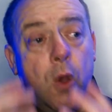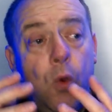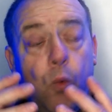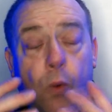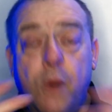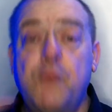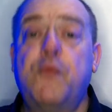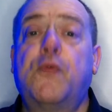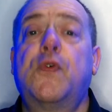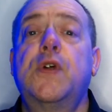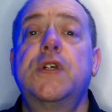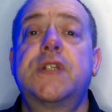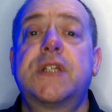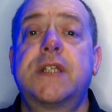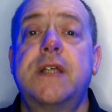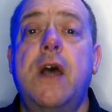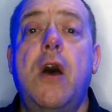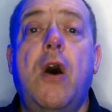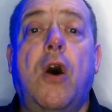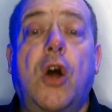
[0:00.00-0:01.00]
Well, for a
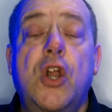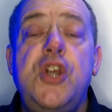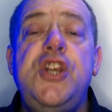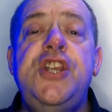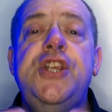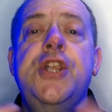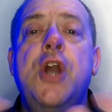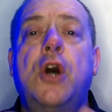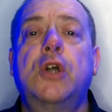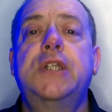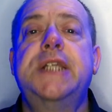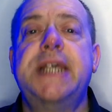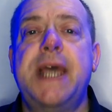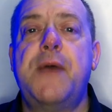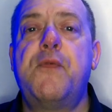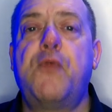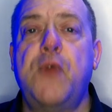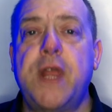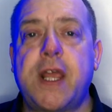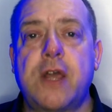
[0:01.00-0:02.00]
start, not
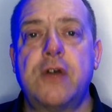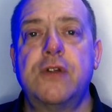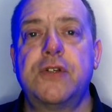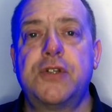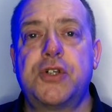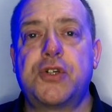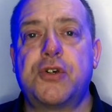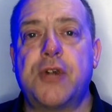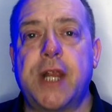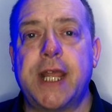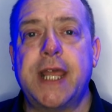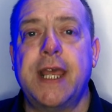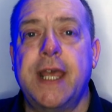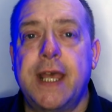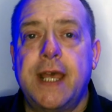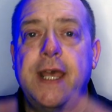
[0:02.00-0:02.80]
every country